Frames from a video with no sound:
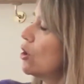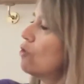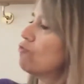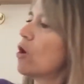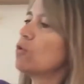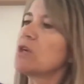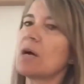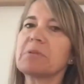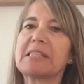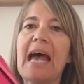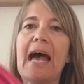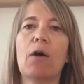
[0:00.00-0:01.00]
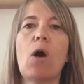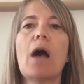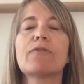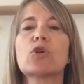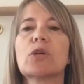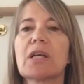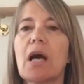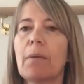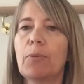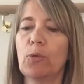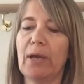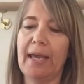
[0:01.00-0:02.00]
a rolled up towel. I've got a
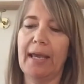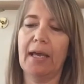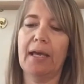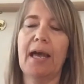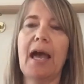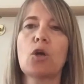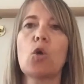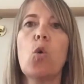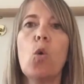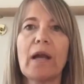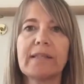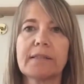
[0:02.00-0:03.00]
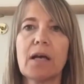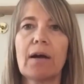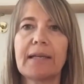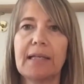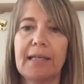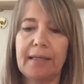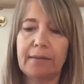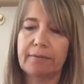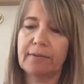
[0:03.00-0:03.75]
couple here, quite tightly.